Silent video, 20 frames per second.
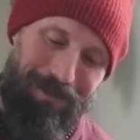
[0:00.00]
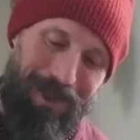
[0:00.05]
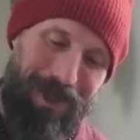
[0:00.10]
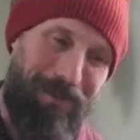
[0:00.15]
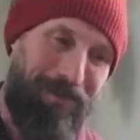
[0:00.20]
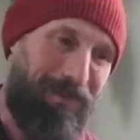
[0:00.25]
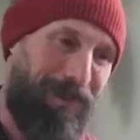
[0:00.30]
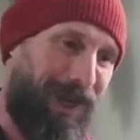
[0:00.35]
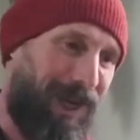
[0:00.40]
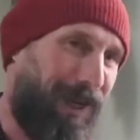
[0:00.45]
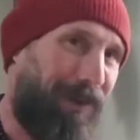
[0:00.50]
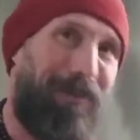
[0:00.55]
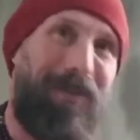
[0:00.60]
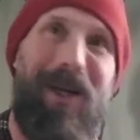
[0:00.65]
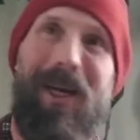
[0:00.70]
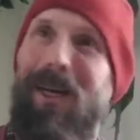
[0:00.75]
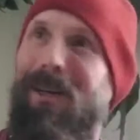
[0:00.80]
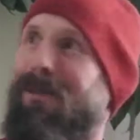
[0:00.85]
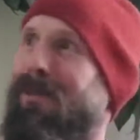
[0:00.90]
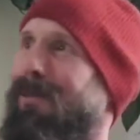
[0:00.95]

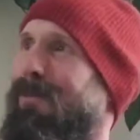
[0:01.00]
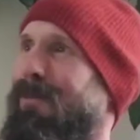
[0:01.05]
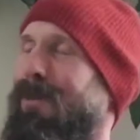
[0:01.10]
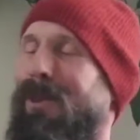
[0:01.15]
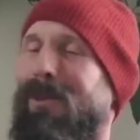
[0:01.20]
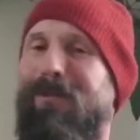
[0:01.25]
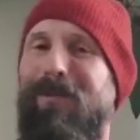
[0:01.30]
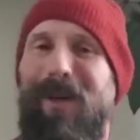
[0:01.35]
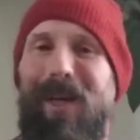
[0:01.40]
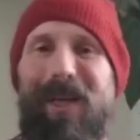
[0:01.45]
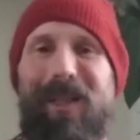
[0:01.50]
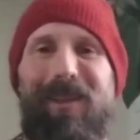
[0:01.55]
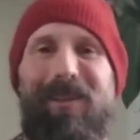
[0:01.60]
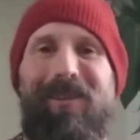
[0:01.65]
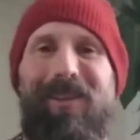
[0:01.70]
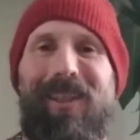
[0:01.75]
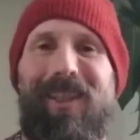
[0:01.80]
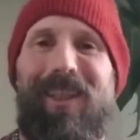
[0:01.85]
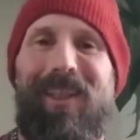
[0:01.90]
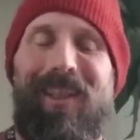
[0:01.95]
backpack with me and
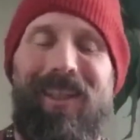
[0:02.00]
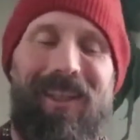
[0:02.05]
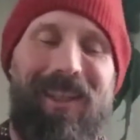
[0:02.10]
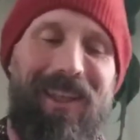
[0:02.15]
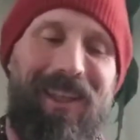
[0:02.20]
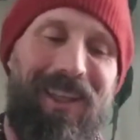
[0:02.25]
Milo in it,